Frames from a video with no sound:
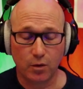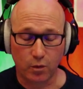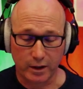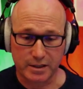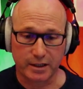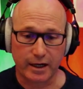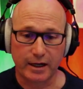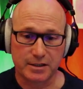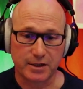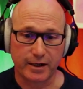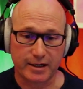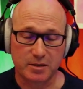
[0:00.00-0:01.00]
Once again,
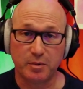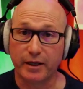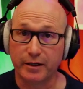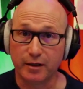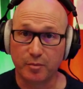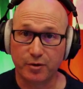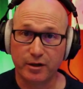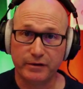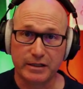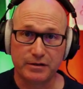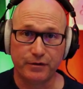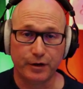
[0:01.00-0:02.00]
as I explained in a
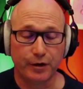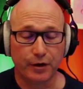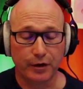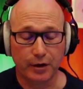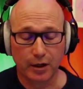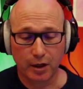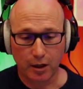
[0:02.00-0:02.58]
previous video,